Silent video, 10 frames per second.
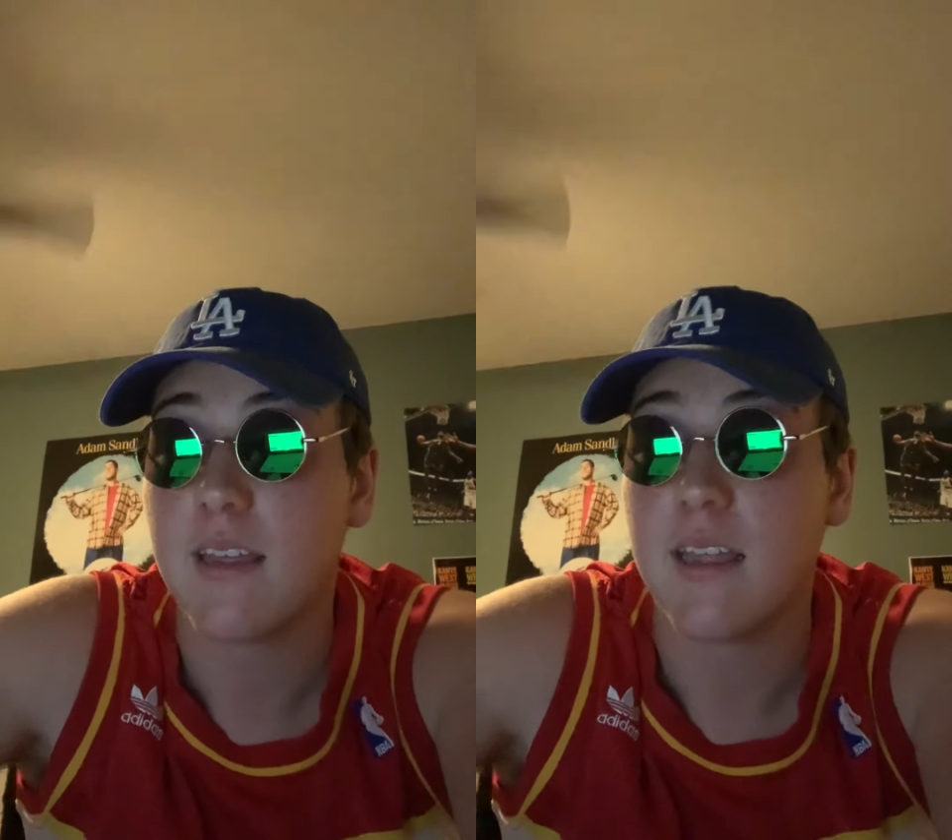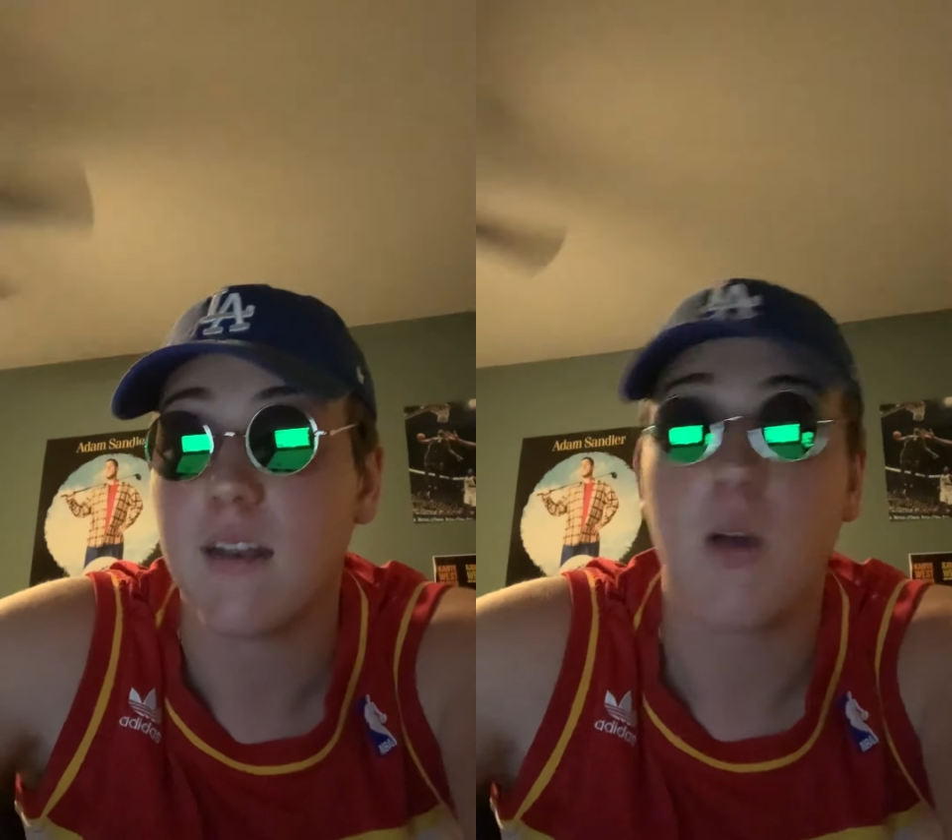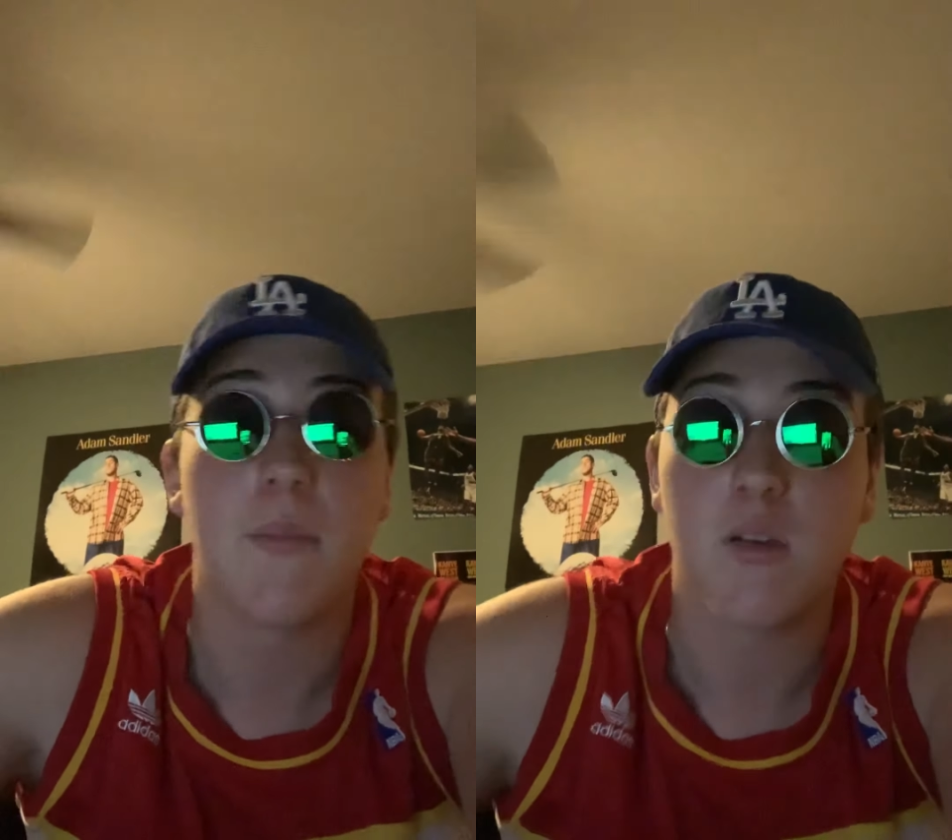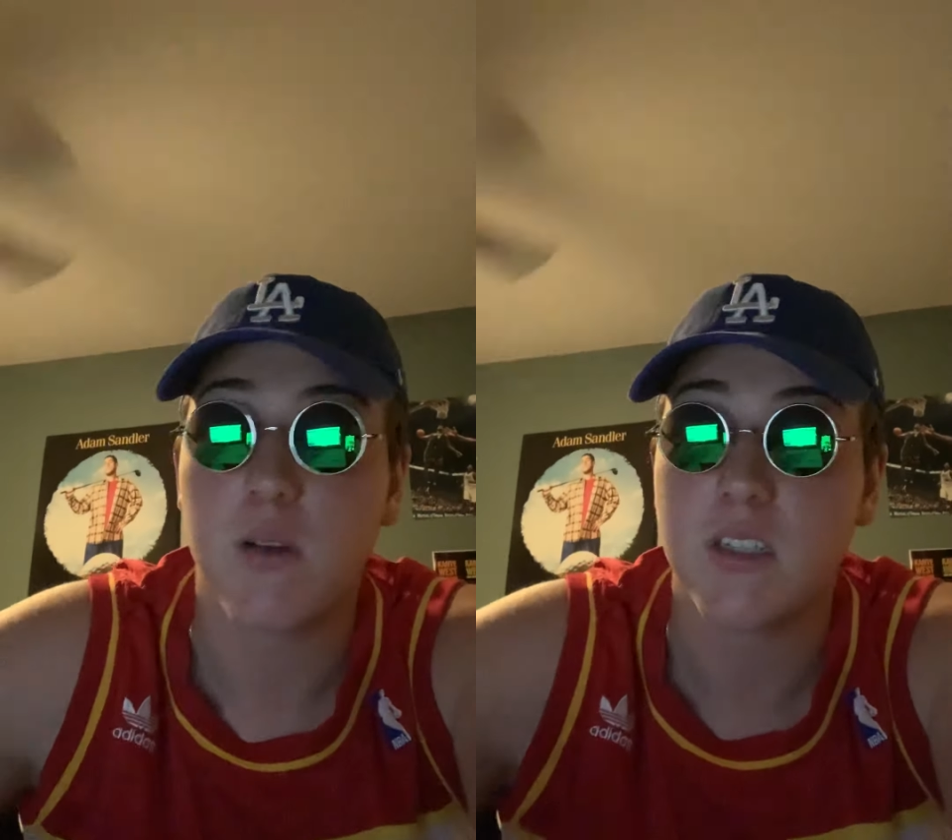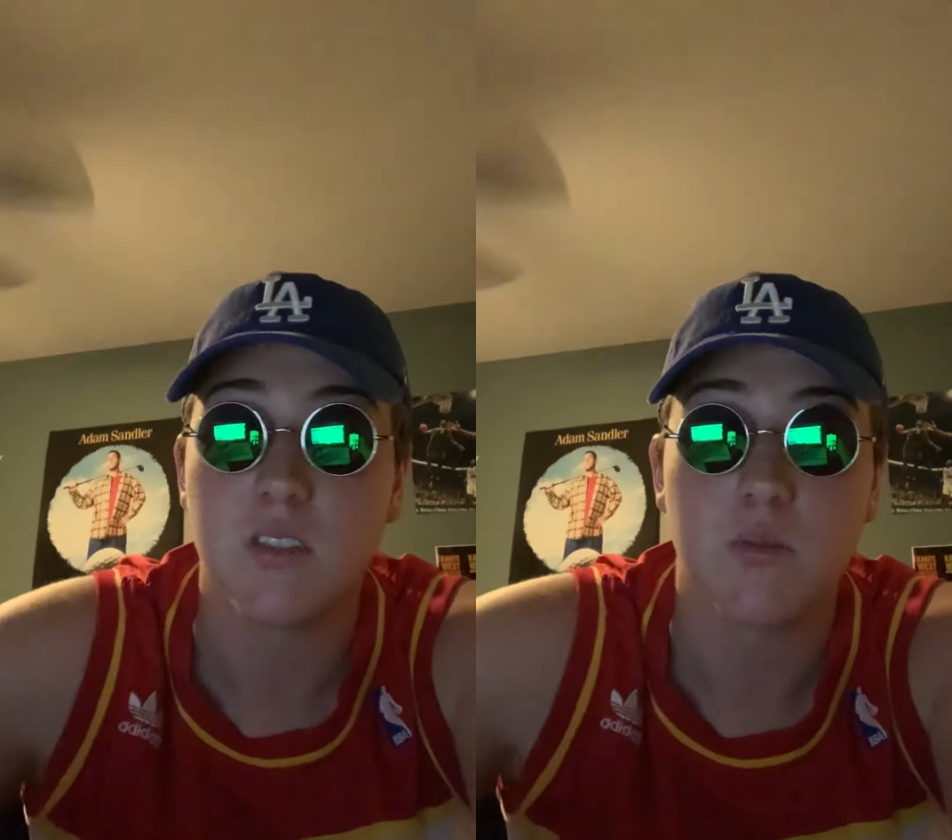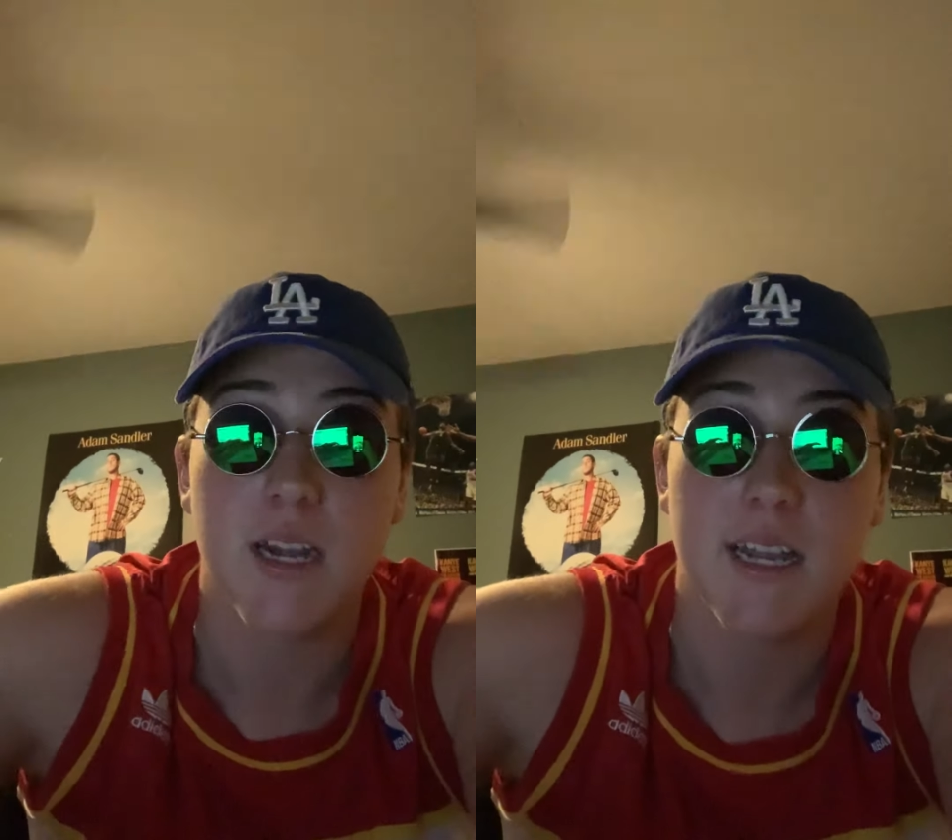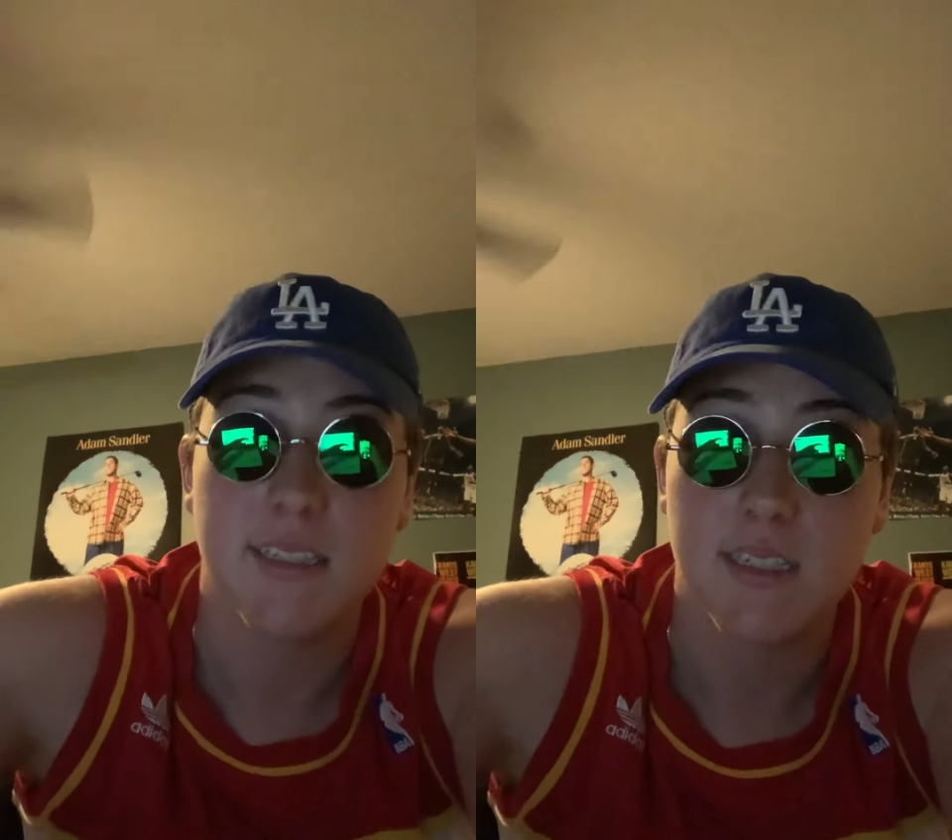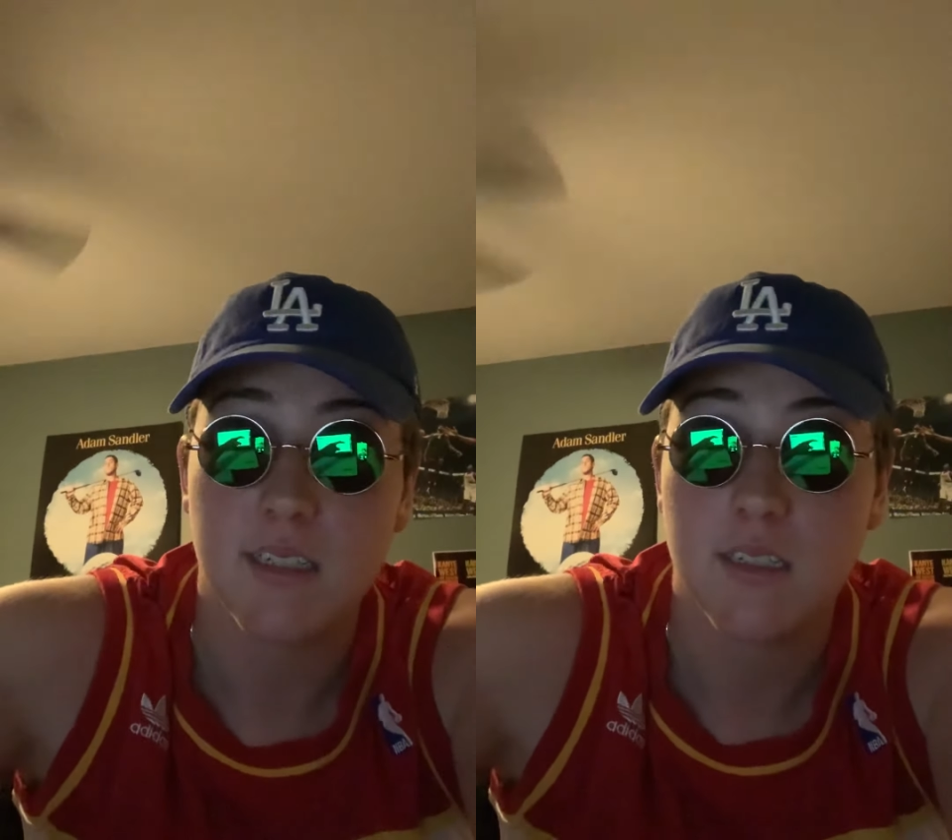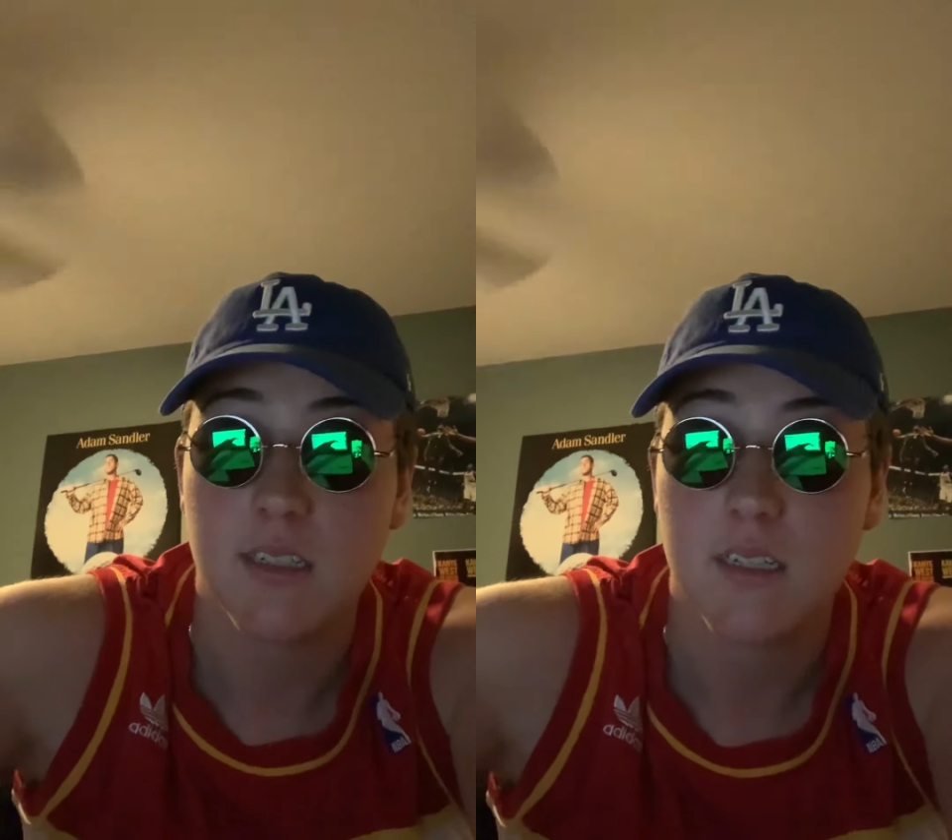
and all my questions were answered.